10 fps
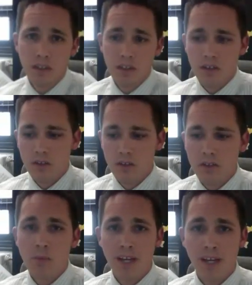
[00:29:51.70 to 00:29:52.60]
to
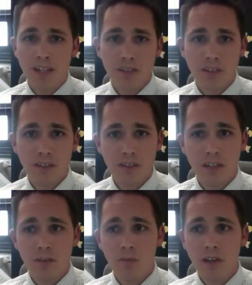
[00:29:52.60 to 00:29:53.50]
your passion,
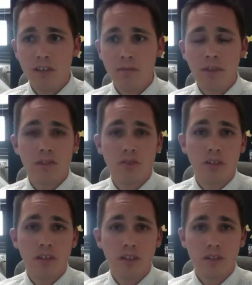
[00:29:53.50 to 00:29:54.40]
that wants to make sure
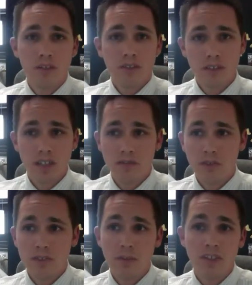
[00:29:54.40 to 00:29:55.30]
that you're
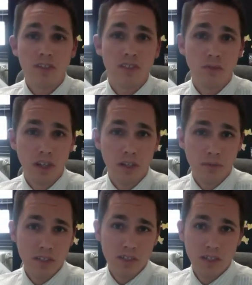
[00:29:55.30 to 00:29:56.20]
successful as much as you want to be
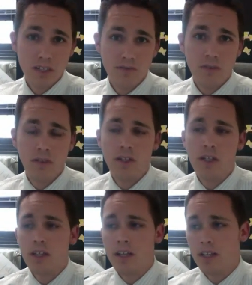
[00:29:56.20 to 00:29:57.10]
successful,
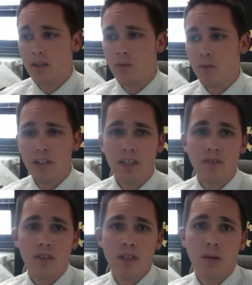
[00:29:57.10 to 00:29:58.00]
and they're willing to give
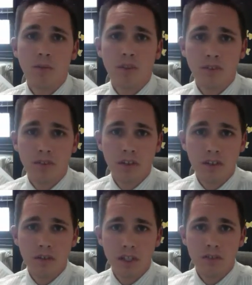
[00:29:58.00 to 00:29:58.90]
you the opportunities
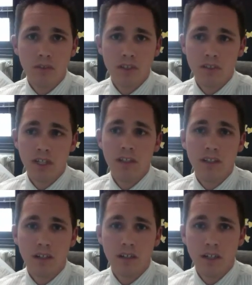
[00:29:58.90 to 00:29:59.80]
to make sure that you get
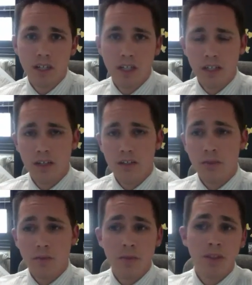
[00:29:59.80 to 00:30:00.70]
there, and then
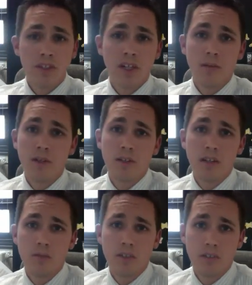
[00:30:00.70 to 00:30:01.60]
ultimately maybe the job
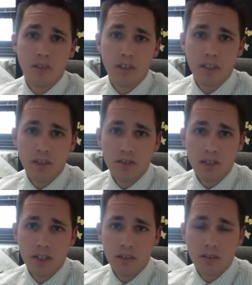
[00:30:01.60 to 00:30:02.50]
outcomes are there on the outside,